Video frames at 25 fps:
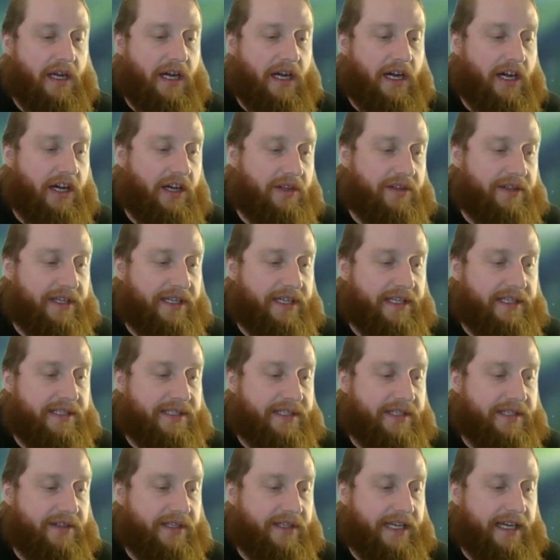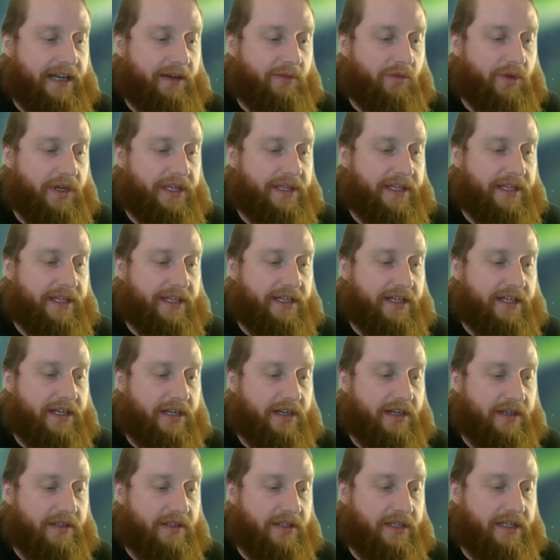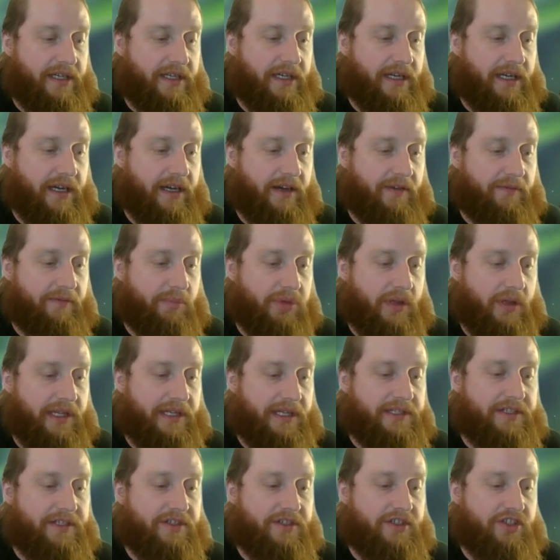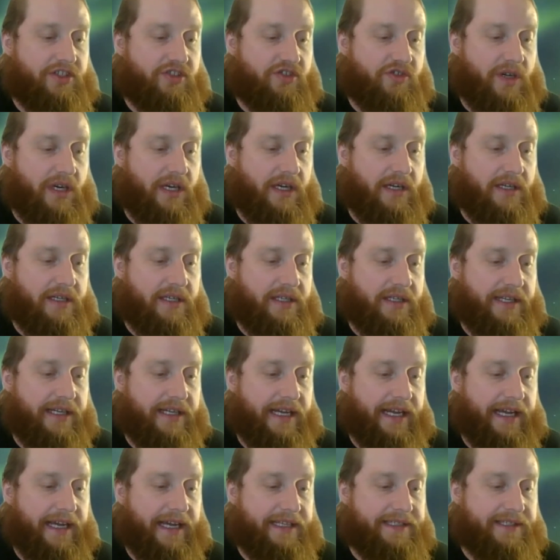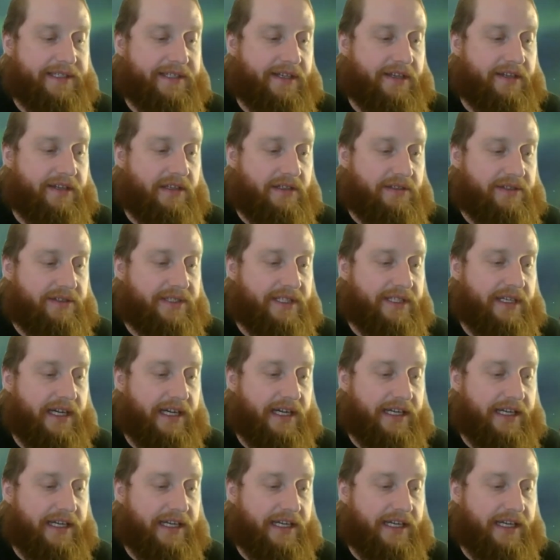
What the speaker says: All this so that when the curtain of blizzard struck the Catskills,